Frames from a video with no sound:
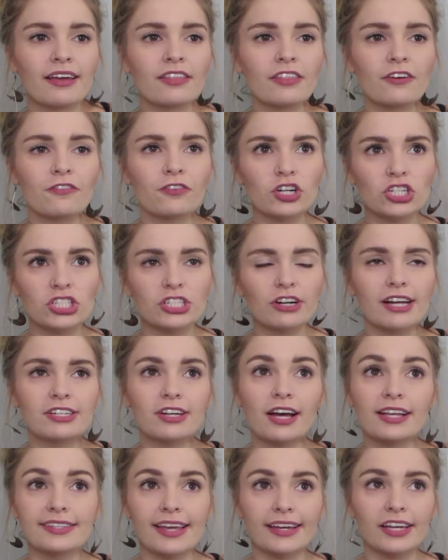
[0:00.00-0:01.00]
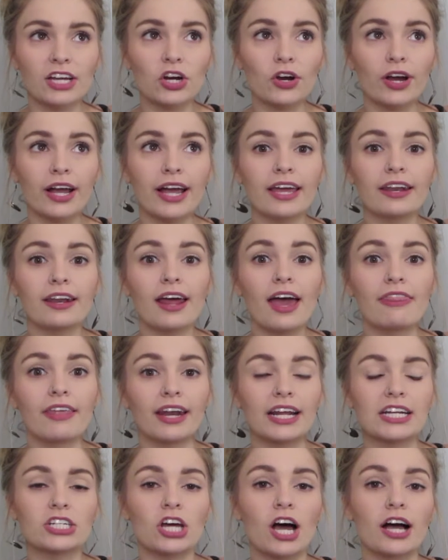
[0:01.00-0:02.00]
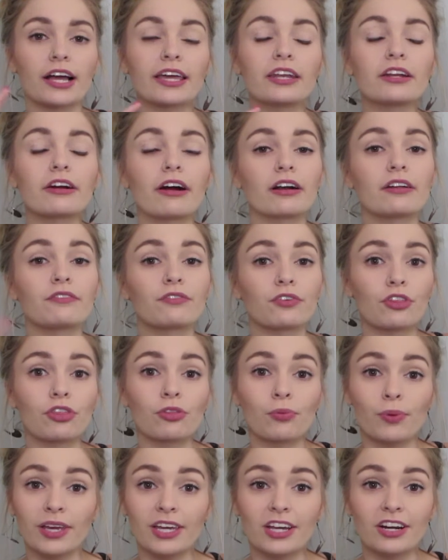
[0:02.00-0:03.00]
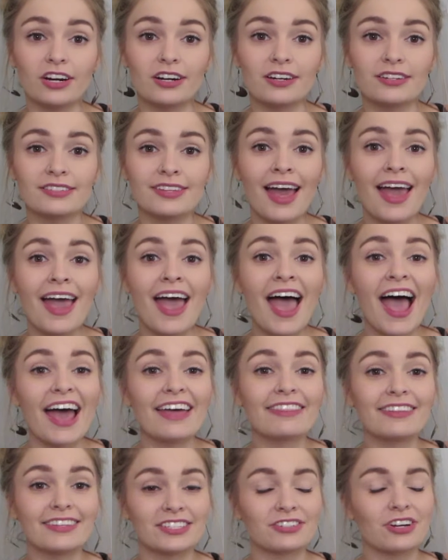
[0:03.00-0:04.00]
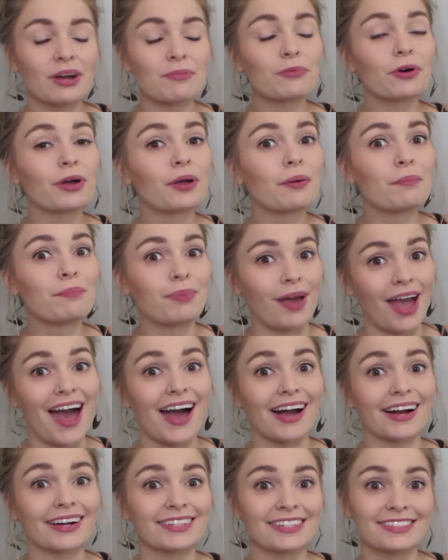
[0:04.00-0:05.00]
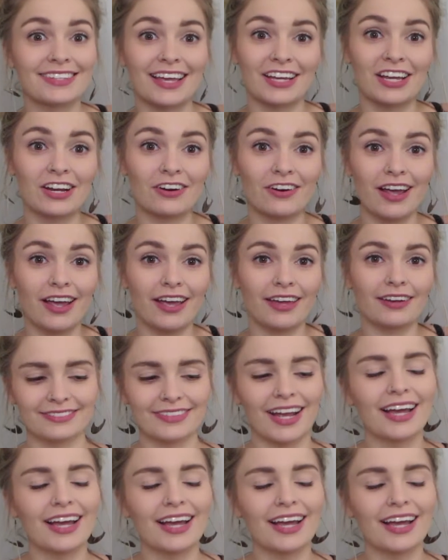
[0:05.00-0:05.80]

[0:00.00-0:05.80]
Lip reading: The first year I taught 2nd grade, and then I taught kindergarten for 3 years, and this year I'm going back to 2nd grade.